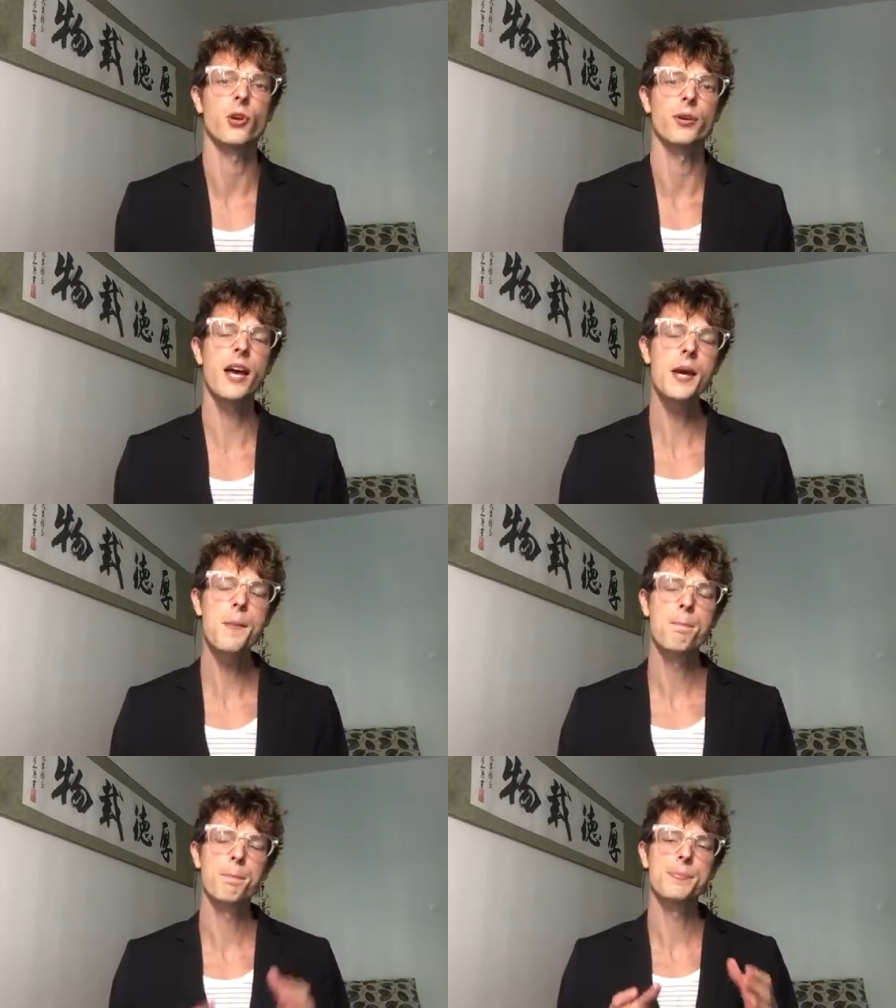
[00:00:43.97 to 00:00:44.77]

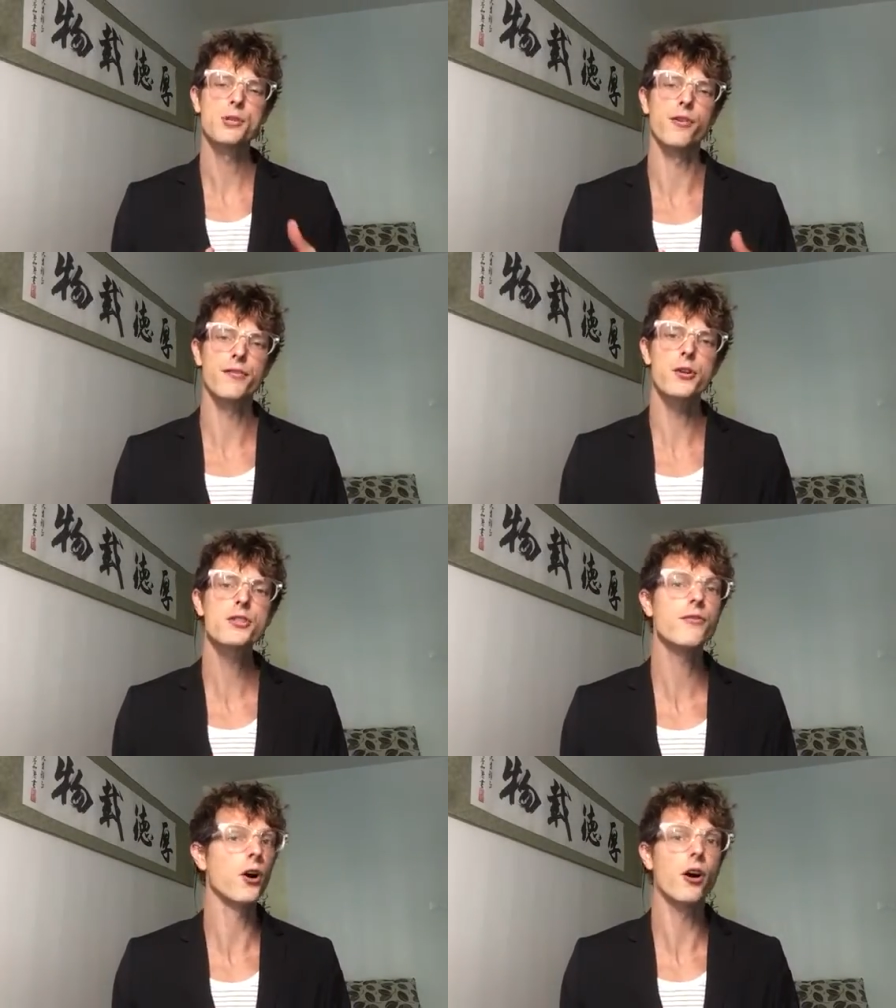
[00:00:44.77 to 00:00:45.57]
Okay? So
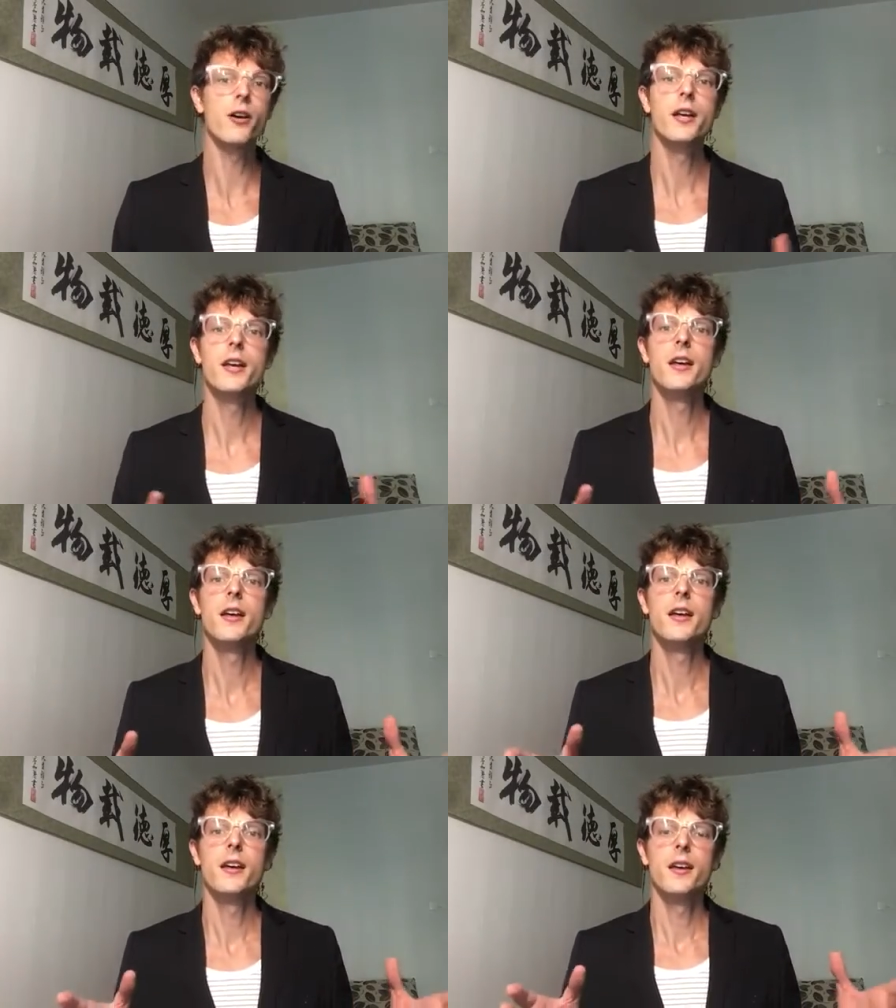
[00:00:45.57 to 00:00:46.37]
first of all,
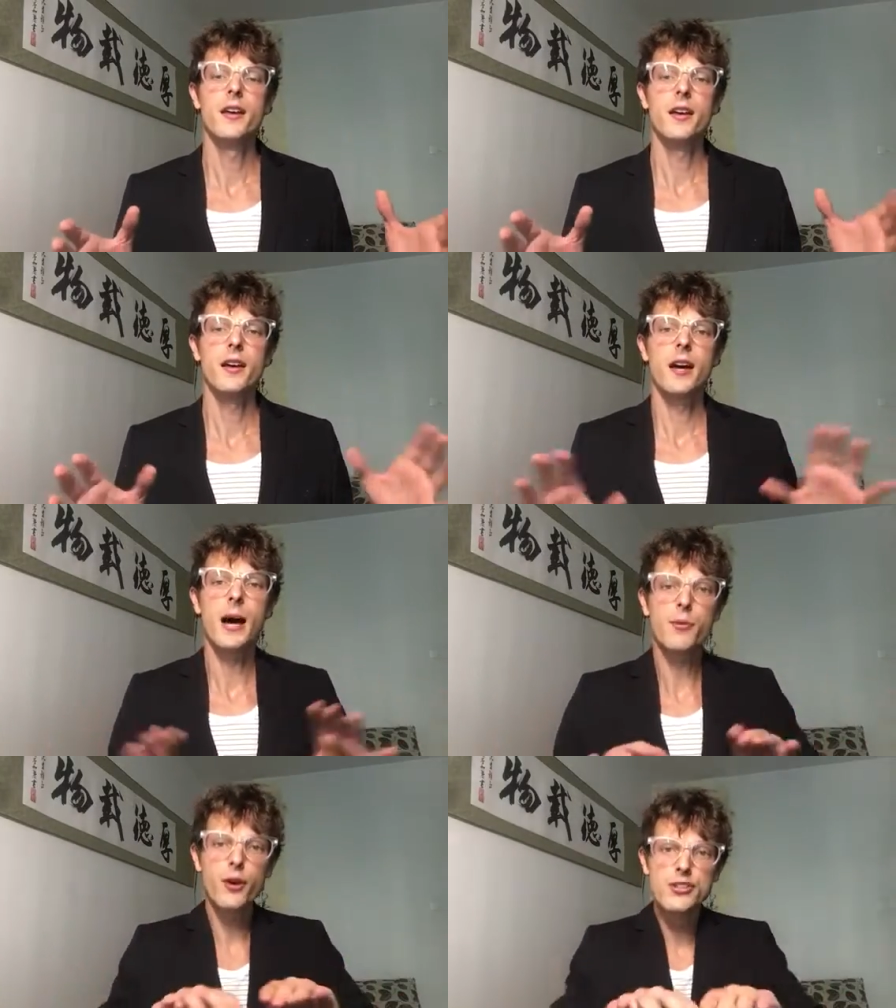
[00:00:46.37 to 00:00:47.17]

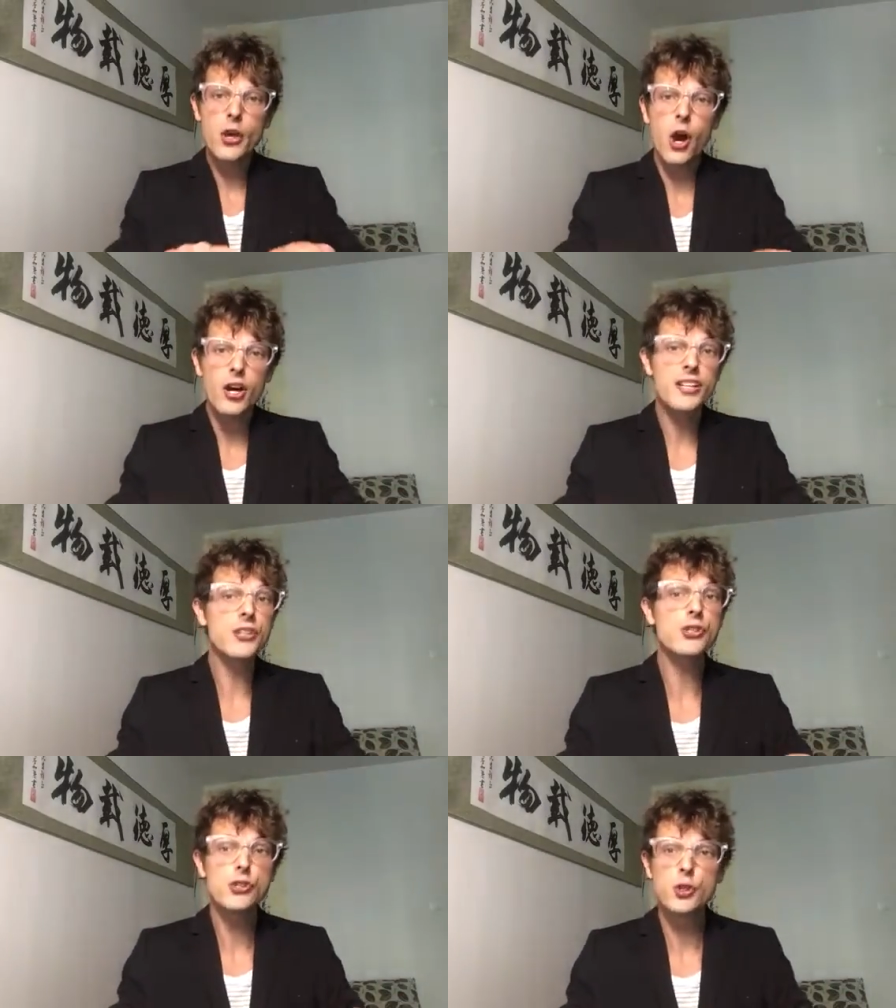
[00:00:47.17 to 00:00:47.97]
I'm going to already
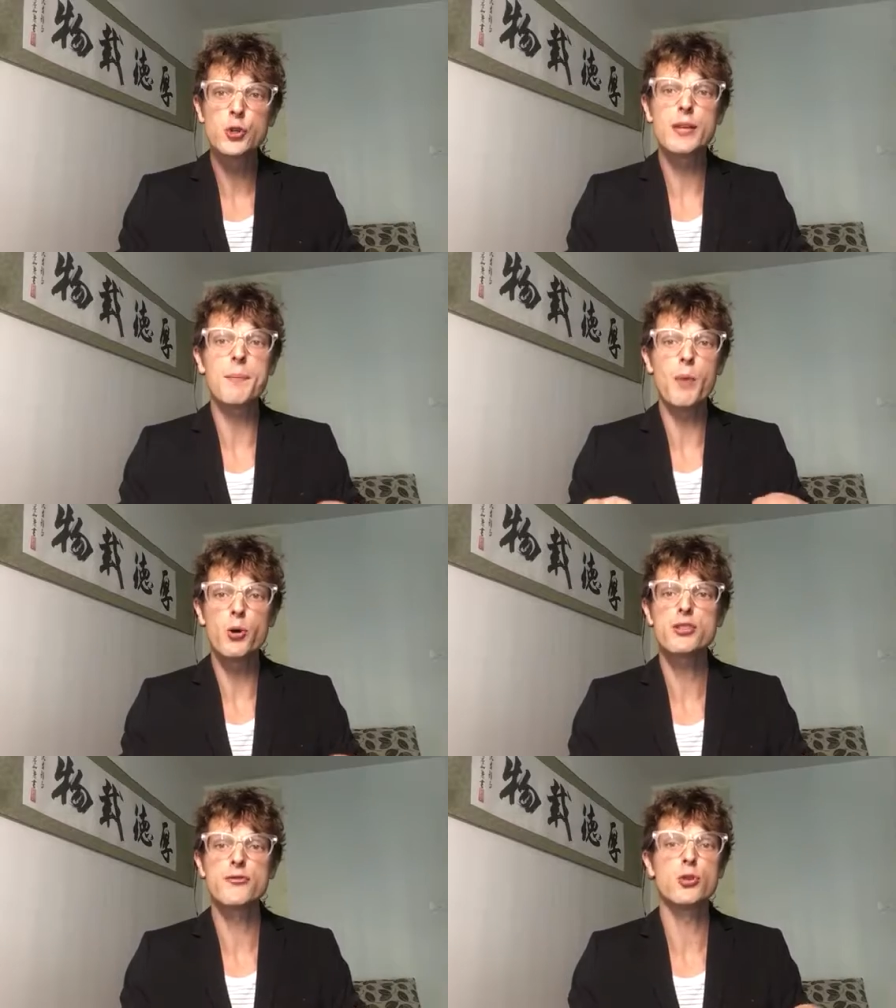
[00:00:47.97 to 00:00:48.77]
assume that
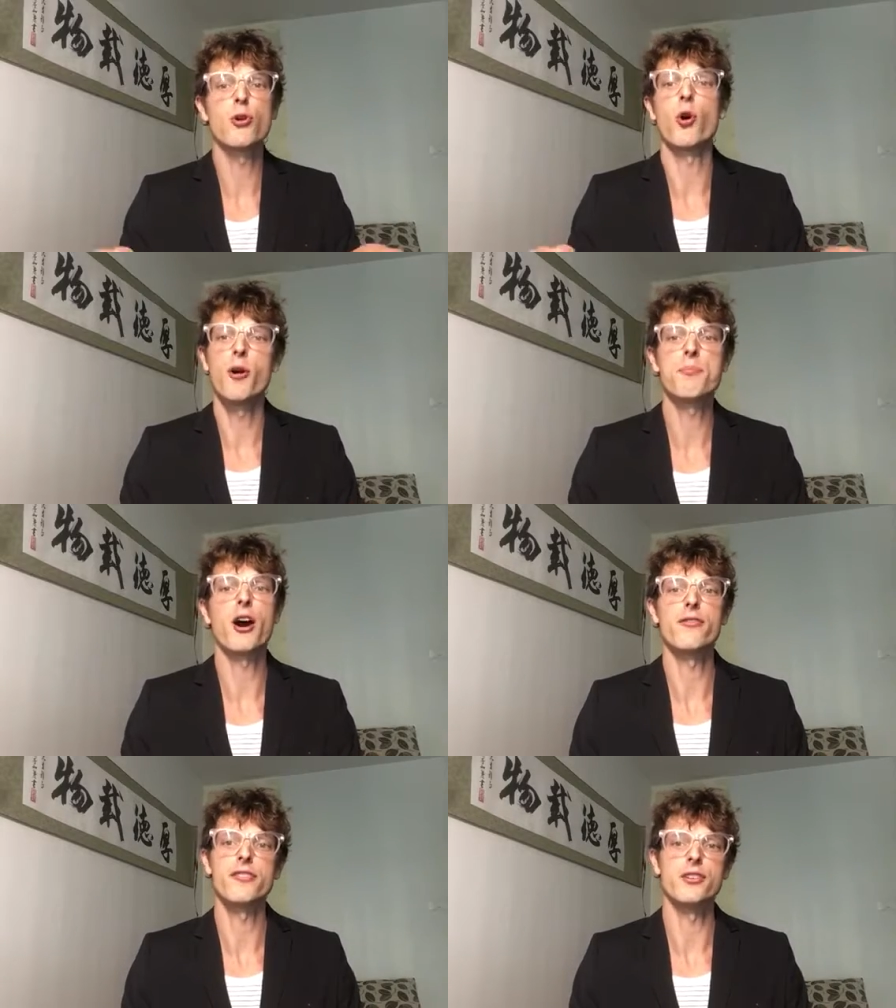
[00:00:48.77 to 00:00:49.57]
most of you are on
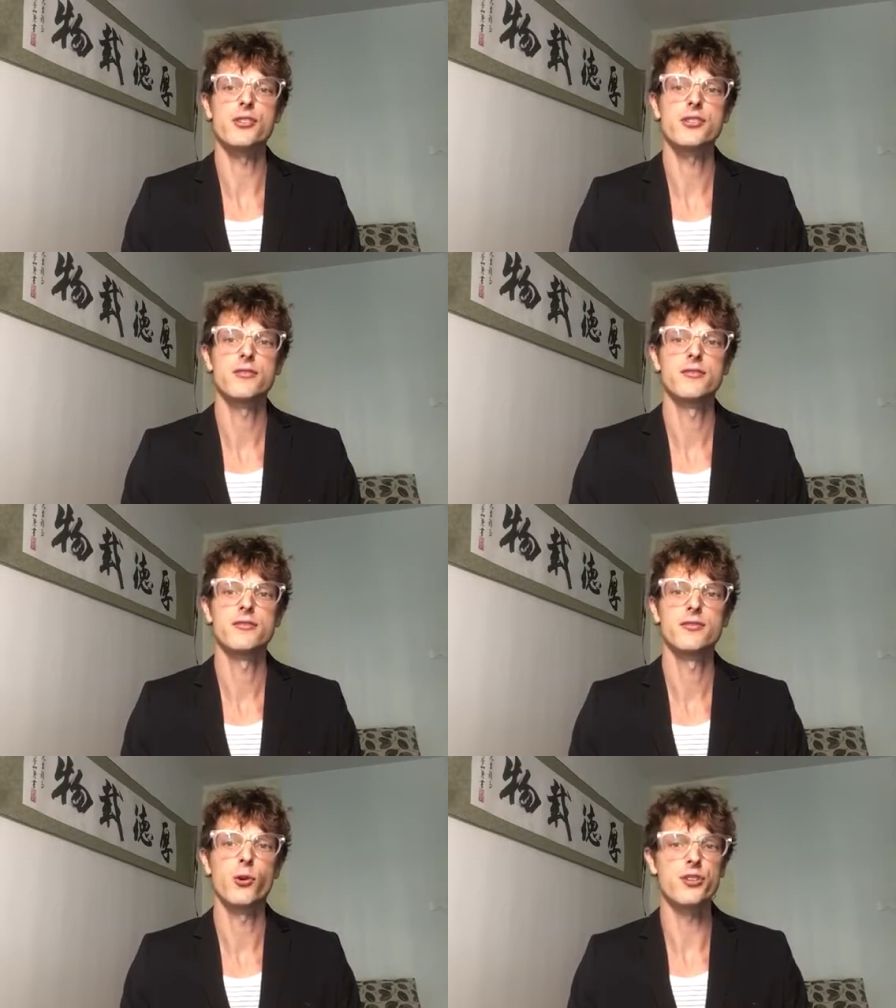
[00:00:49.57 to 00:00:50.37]
Palfish
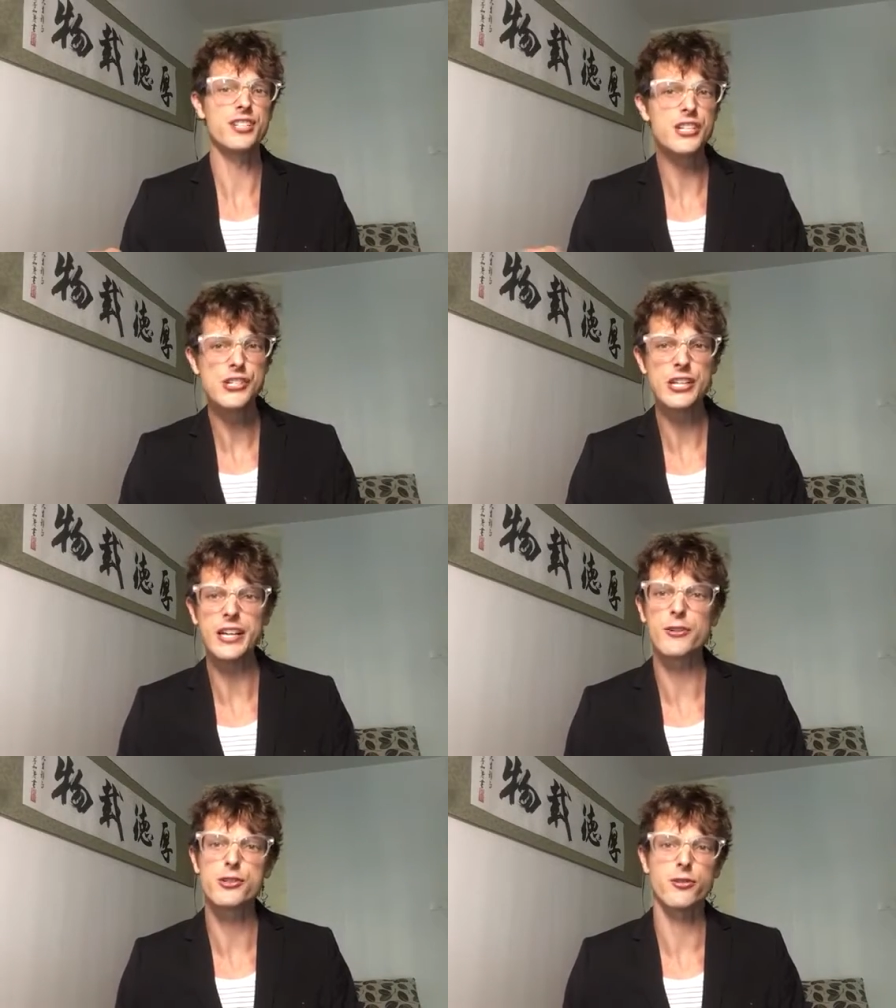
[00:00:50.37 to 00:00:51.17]
or teaching
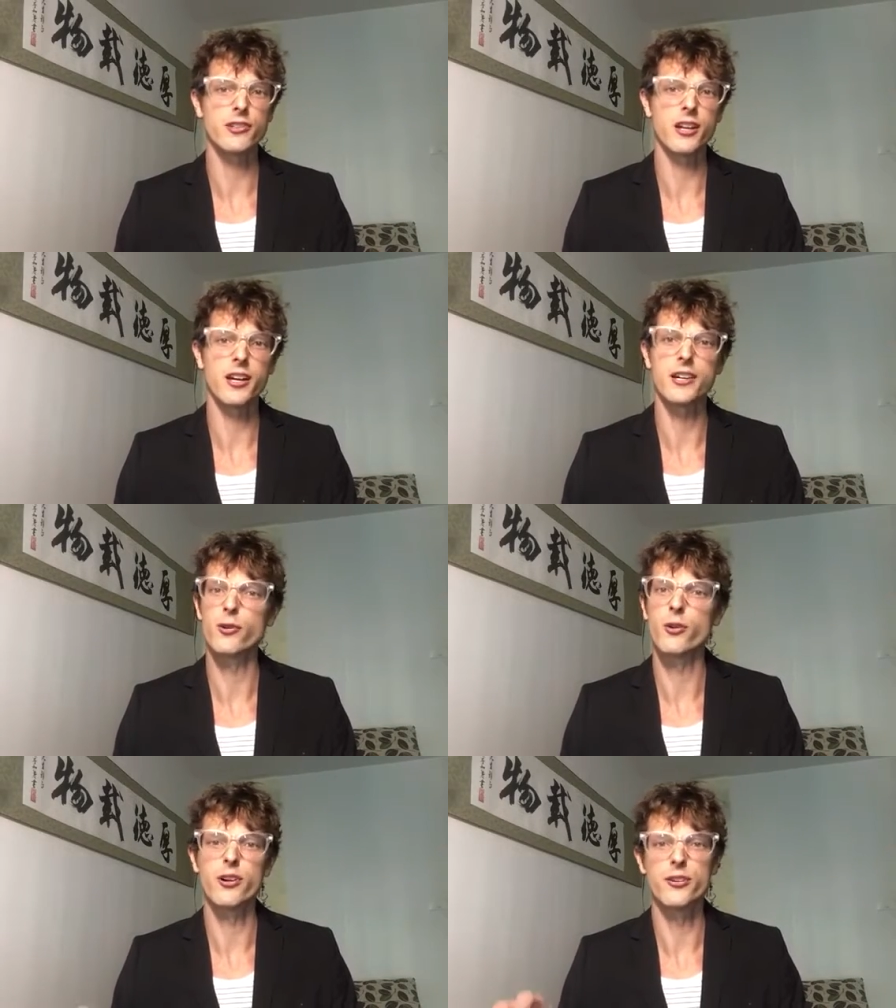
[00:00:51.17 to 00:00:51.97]
English online
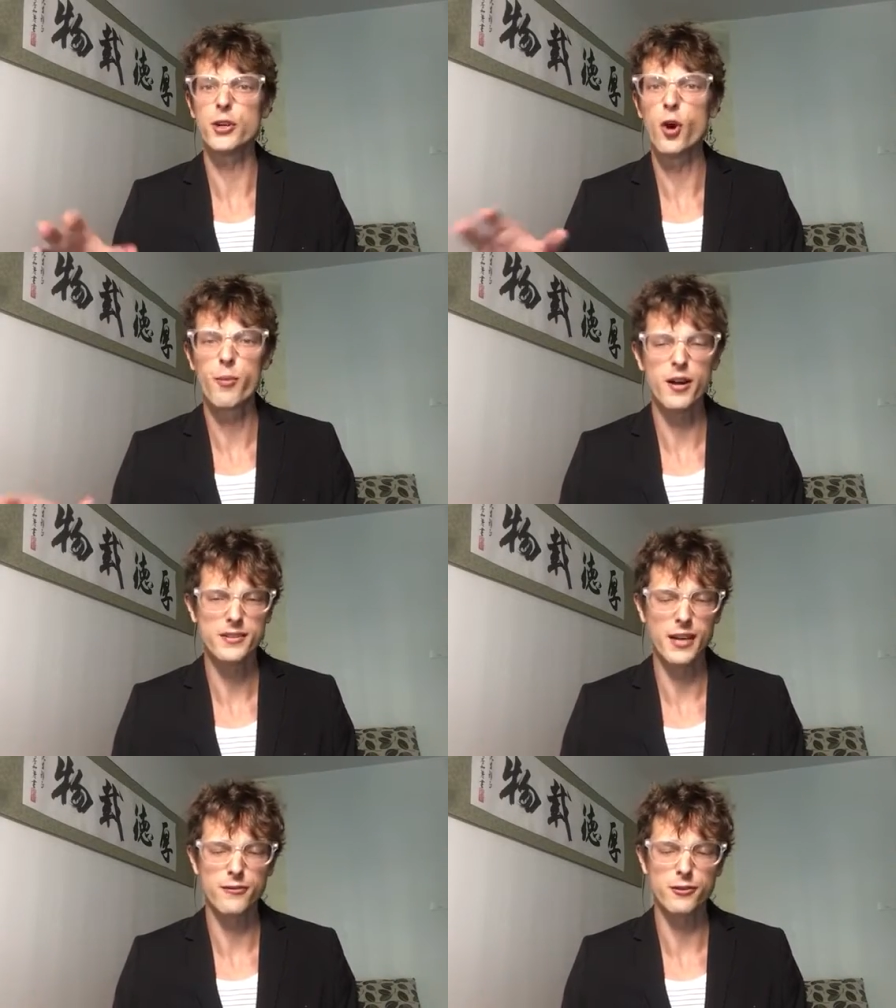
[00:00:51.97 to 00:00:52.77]
or know about
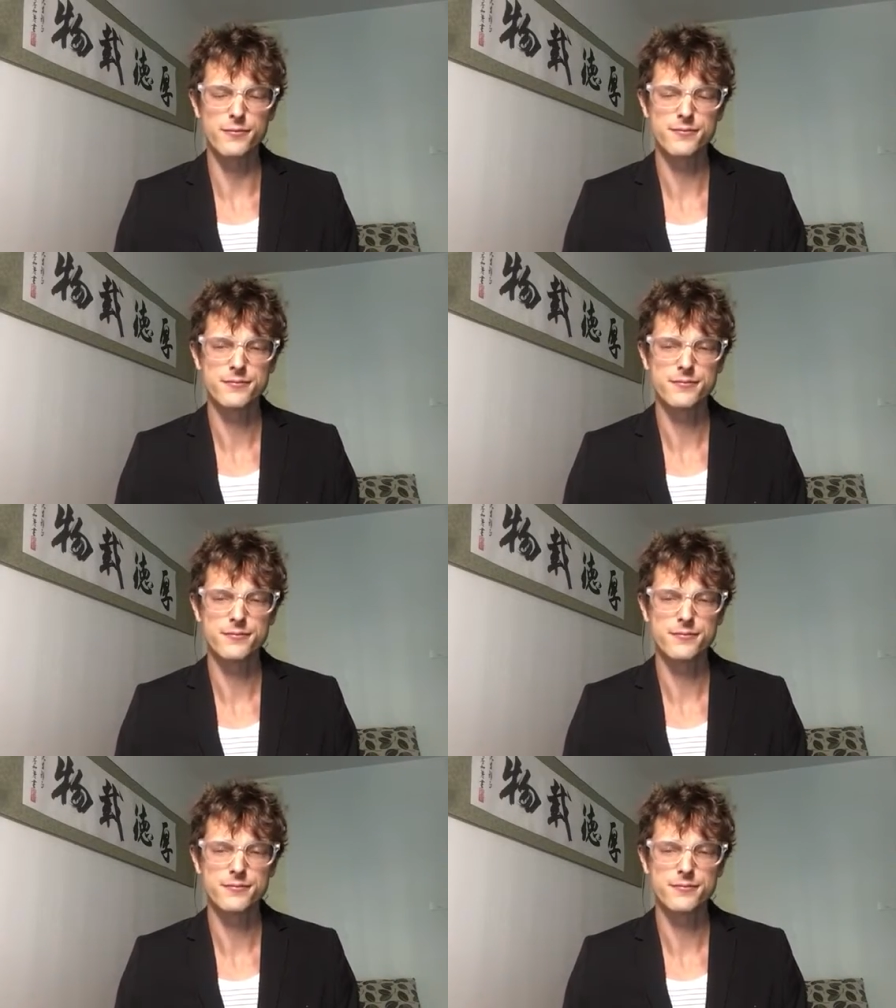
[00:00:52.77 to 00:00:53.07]
TEFL.